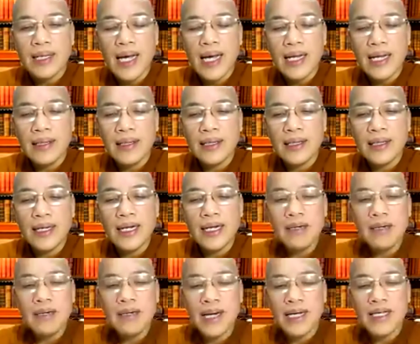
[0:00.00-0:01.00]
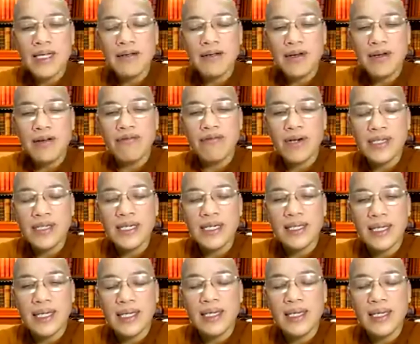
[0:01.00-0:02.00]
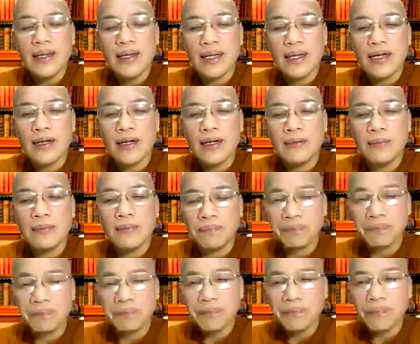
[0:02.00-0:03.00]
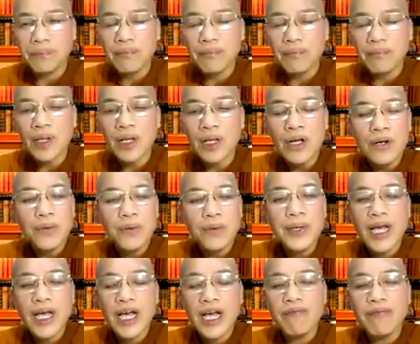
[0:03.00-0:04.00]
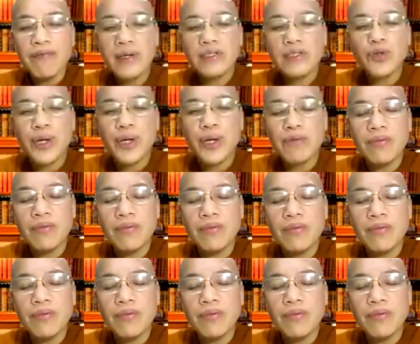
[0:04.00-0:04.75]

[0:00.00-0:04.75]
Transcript: and in my university, um, we have uh, 12